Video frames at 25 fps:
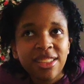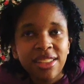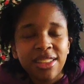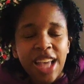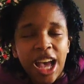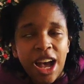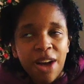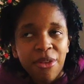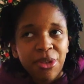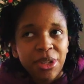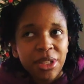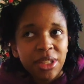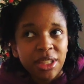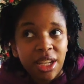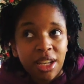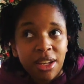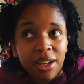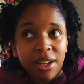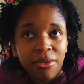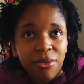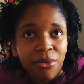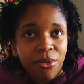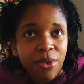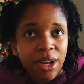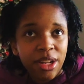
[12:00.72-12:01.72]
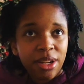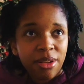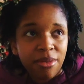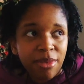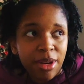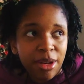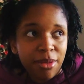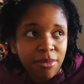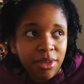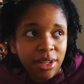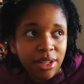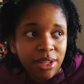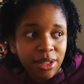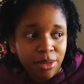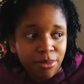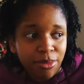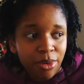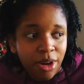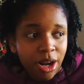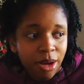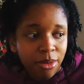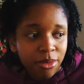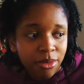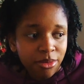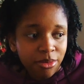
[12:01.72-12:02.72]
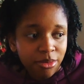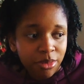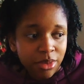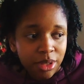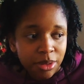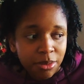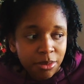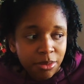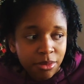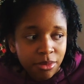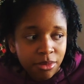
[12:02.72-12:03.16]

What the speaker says: that was one of my biggest problems.